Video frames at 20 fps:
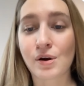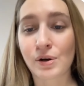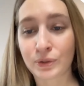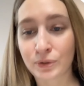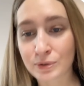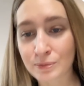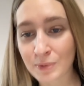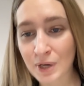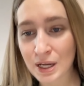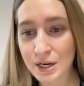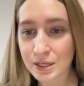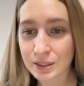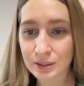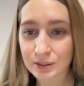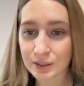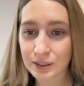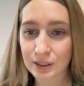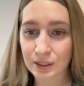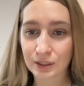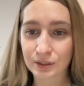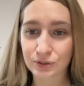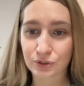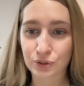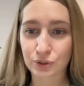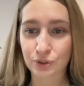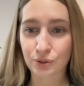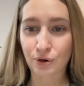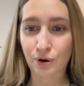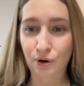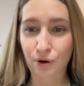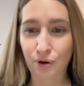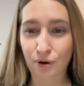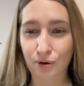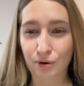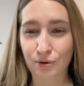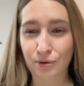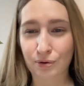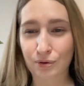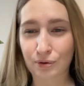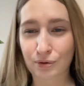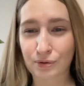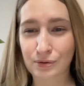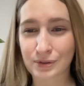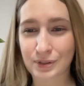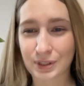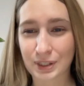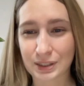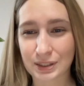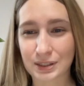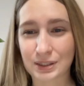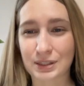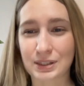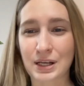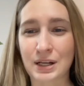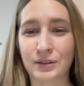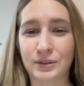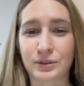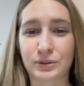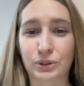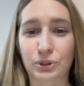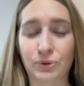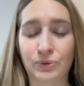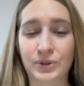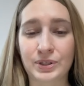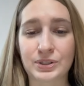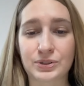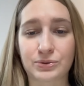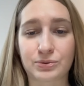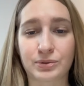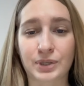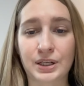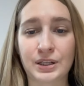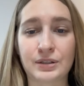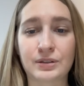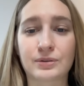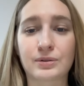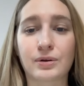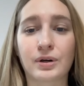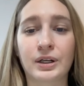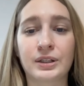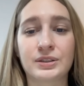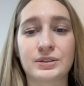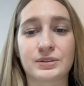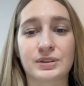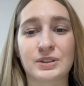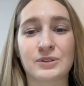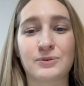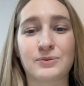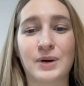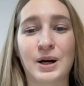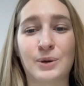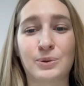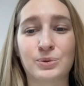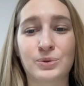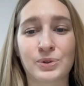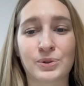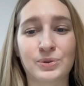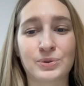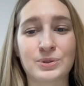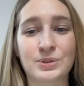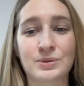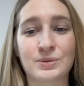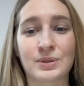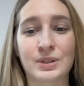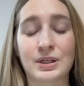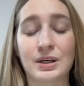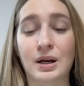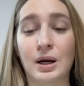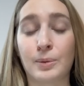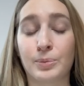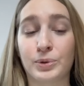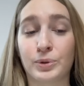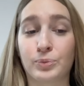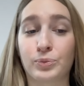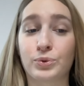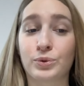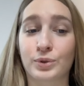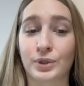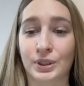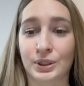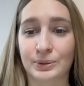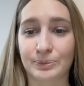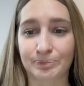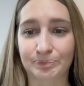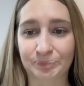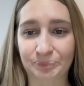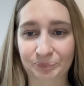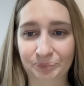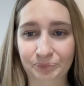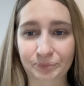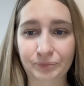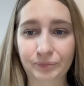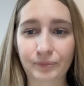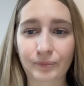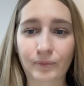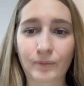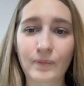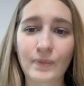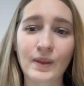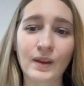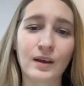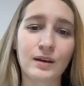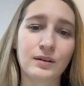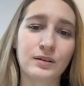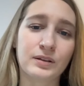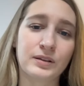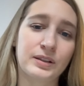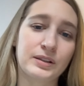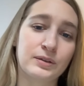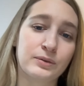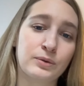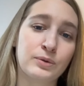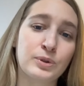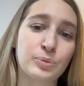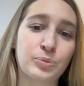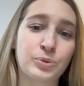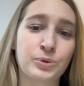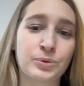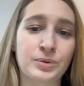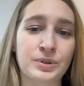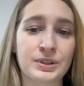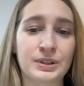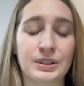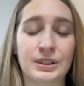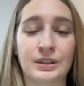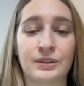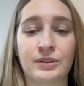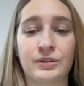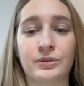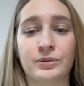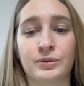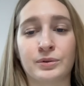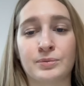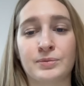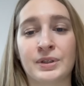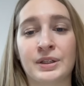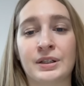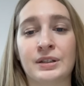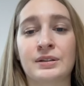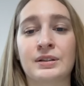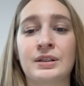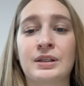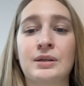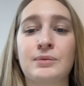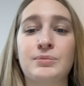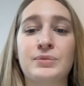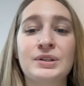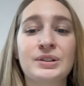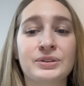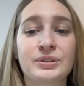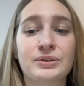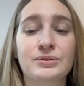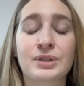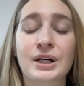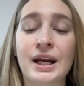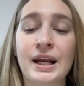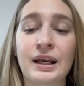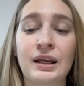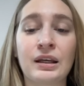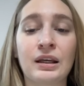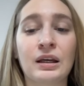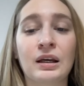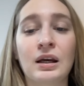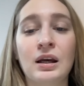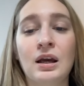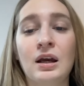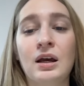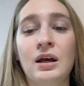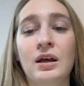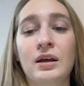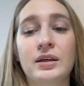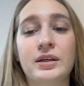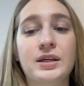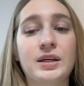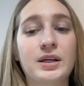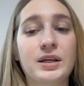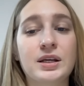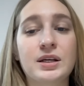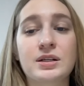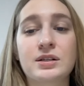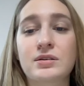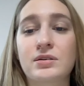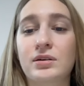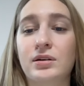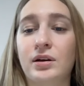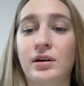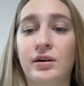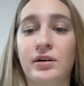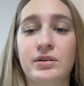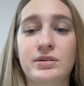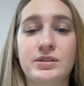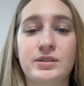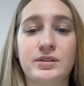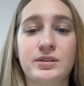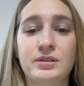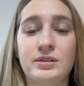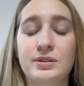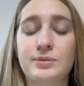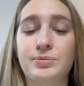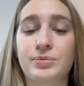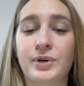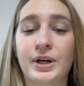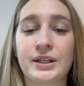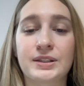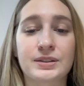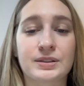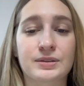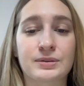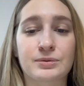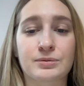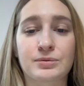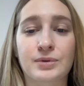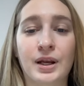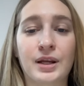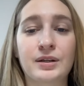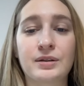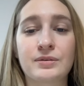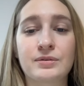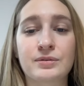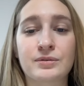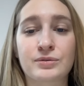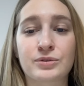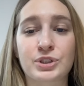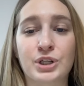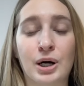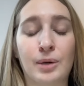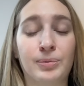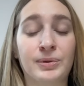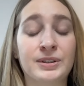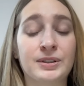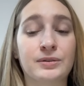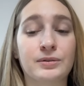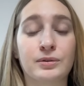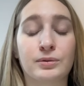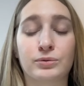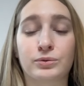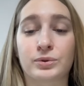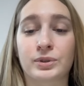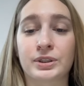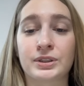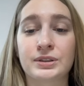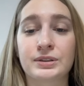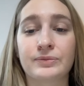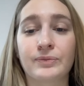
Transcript: automatically showed the center of this trading corridor and found also the upper point and the lower point, and automatically build array. Here, since the price has already gone sharply downward,